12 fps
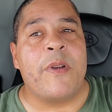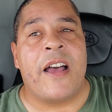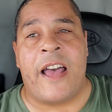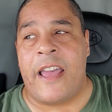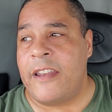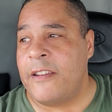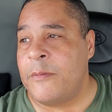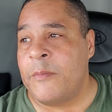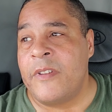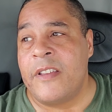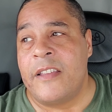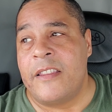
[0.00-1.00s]
behind
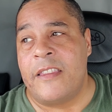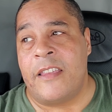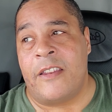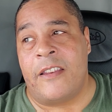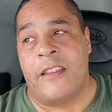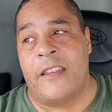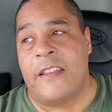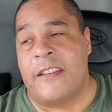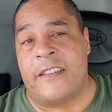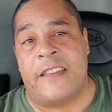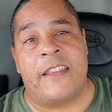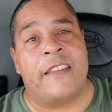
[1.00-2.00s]
them that
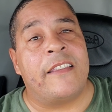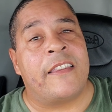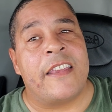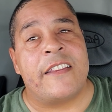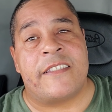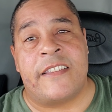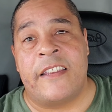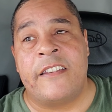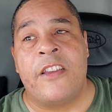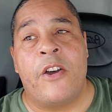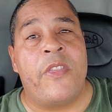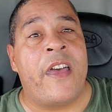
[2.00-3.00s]
didn't things
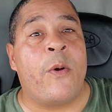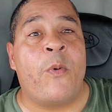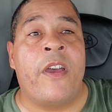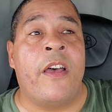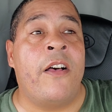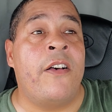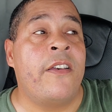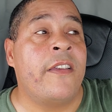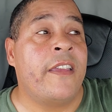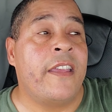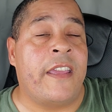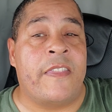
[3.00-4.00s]
didn't go that well
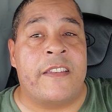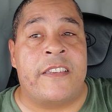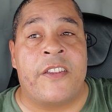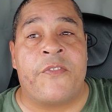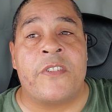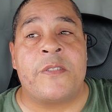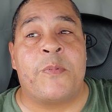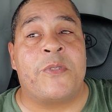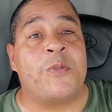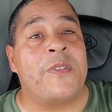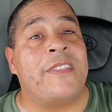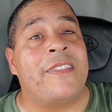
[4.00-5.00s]
and the difference
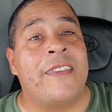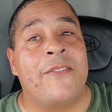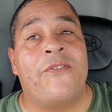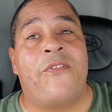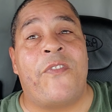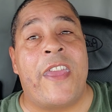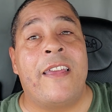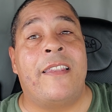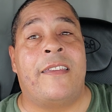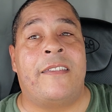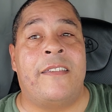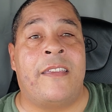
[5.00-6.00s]
between them
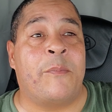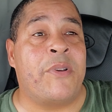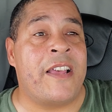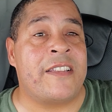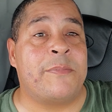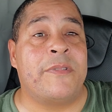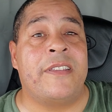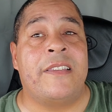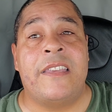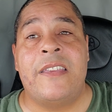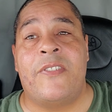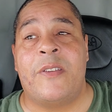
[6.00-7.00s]
failing and possibly
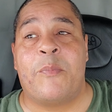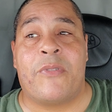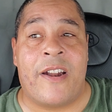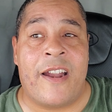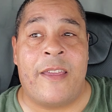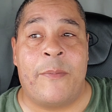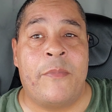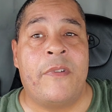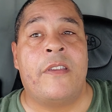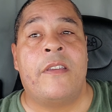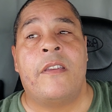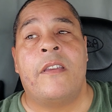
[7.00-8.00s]
leaving prime
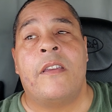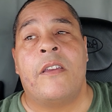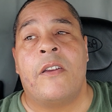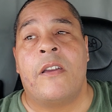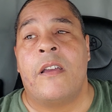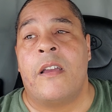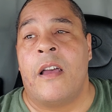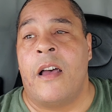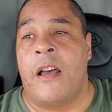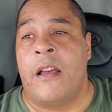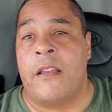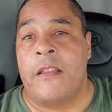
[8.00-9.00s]

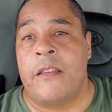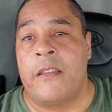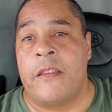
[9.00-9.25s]
uh,